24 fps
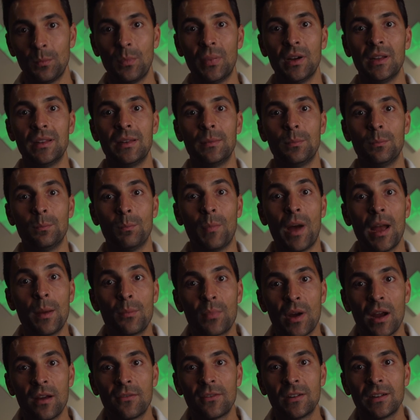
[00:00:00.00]
but my
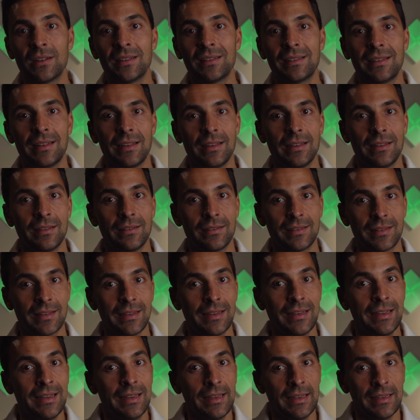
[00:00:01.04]
preference is
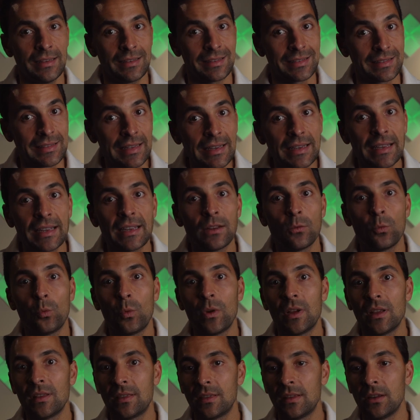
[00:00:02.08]
sticking
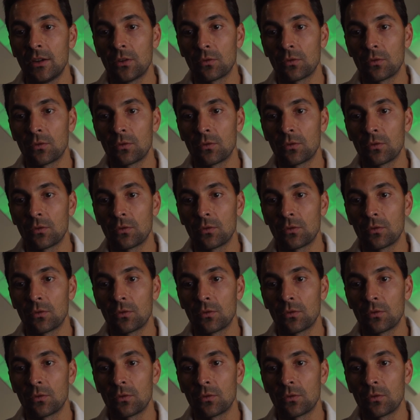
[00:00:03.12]
with the